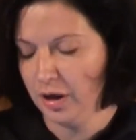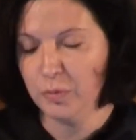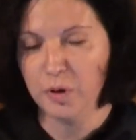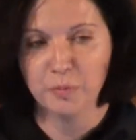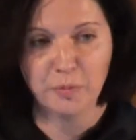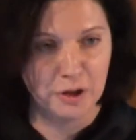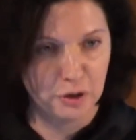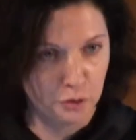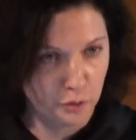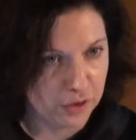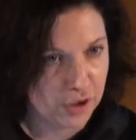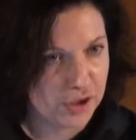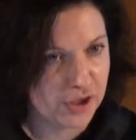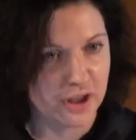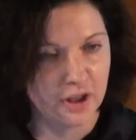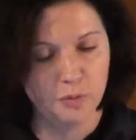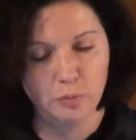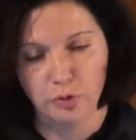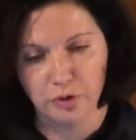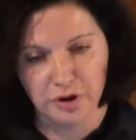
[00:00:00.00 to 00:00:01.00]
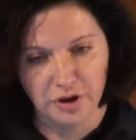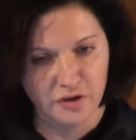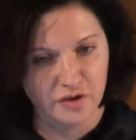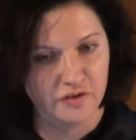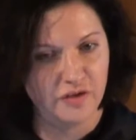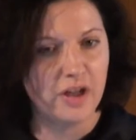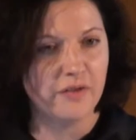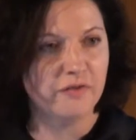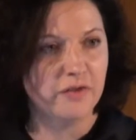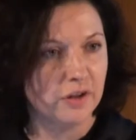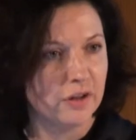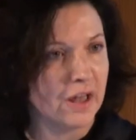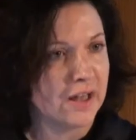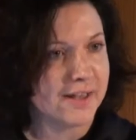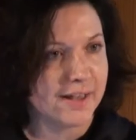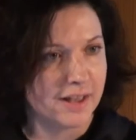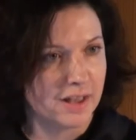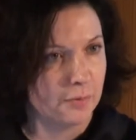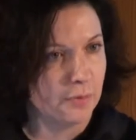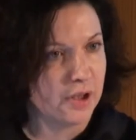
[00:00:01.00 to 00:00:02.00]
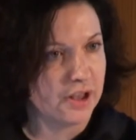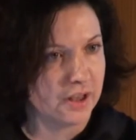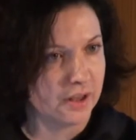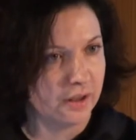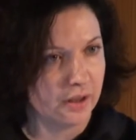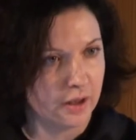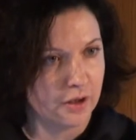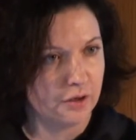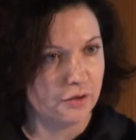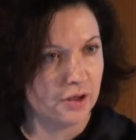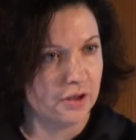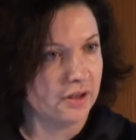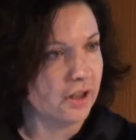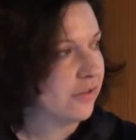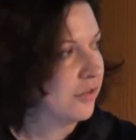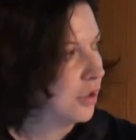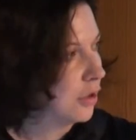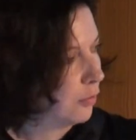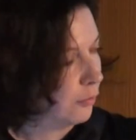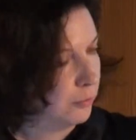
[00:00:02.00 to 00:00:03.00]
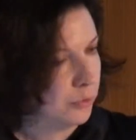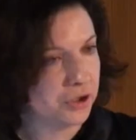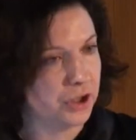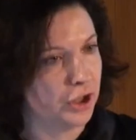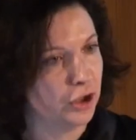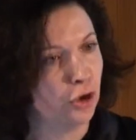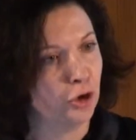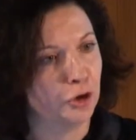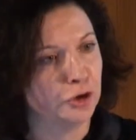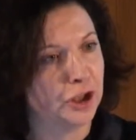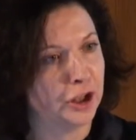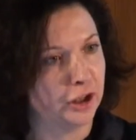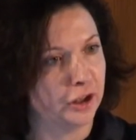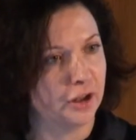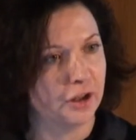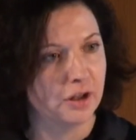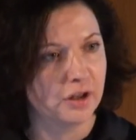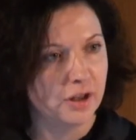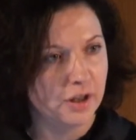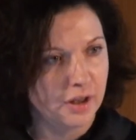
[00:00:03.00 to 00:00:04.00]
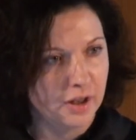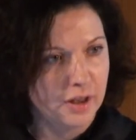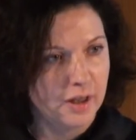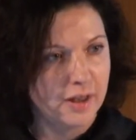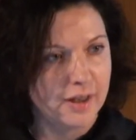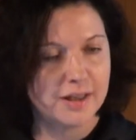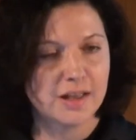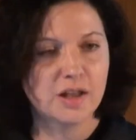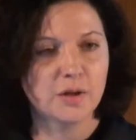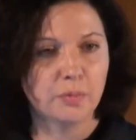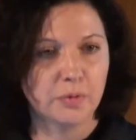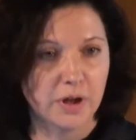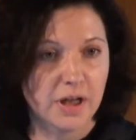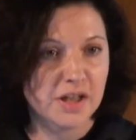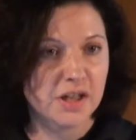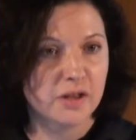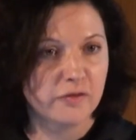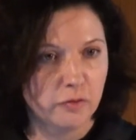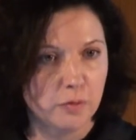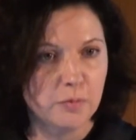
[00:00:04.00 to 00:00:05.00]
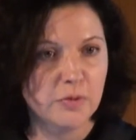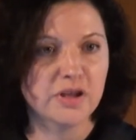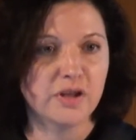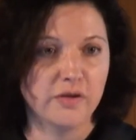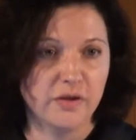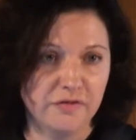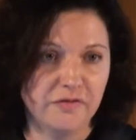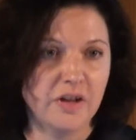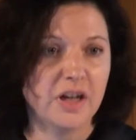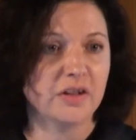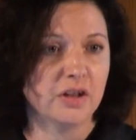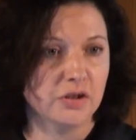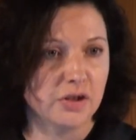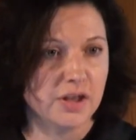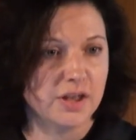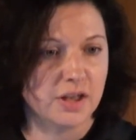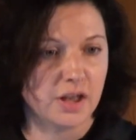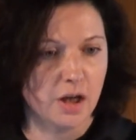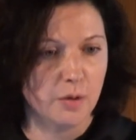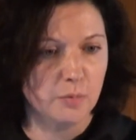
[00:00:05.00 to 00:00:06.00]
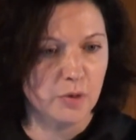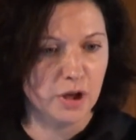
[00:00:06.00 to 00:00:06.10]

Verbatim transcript: I'm a minority, born in a very anti-Semitic country, nothing of what I heard here is surprising for me. The fact that it's